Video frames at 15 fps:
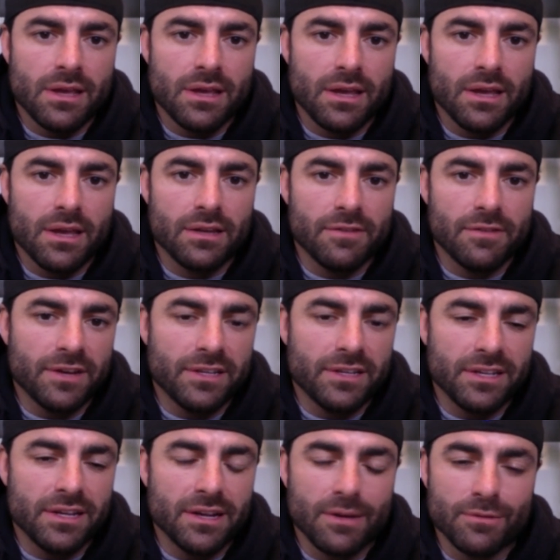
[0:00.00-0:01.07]
And if I
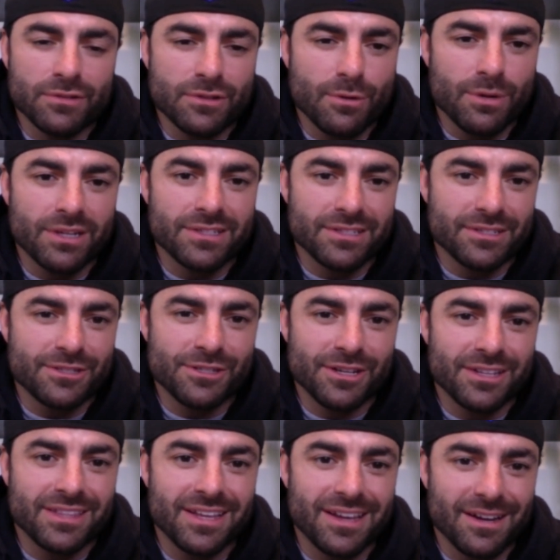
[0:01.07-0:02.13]
did, I was quick to
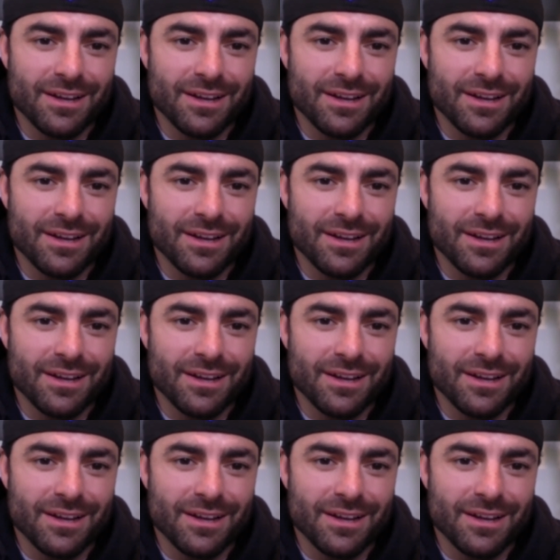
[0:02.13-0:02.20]
shut that